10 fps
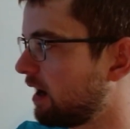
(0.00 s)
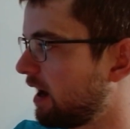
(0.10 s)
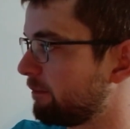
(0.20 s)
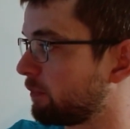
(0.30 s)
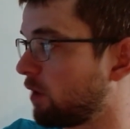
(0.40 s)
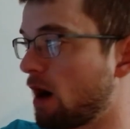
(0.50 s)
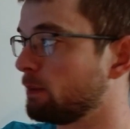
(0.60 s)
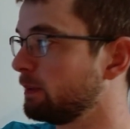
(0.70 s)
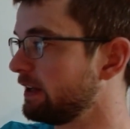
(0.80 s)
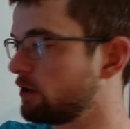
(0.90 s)
I
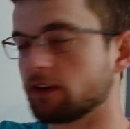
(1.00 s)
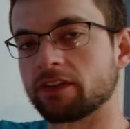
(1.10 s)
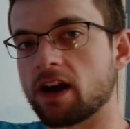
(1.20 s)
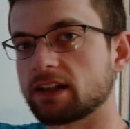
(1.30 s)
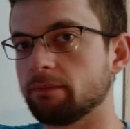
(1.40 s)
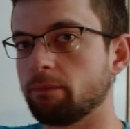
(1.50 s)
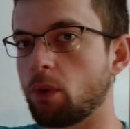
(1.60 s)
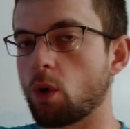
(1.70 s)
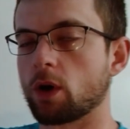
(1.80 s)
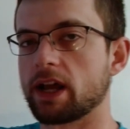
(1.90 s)
probably could have gotten a
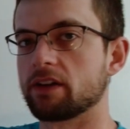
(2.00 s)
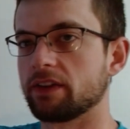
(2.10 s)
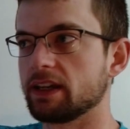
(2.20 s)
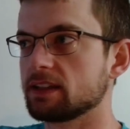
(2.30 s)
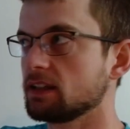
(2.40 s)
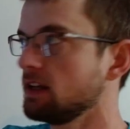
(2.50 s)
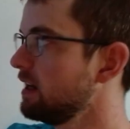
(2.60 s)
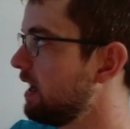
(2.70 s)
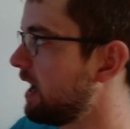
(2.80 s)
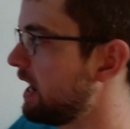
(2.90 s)
board out of this,
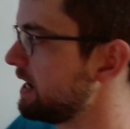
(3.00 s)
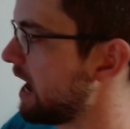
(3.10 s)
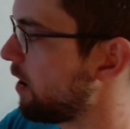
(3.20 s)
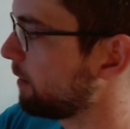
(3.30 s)
and now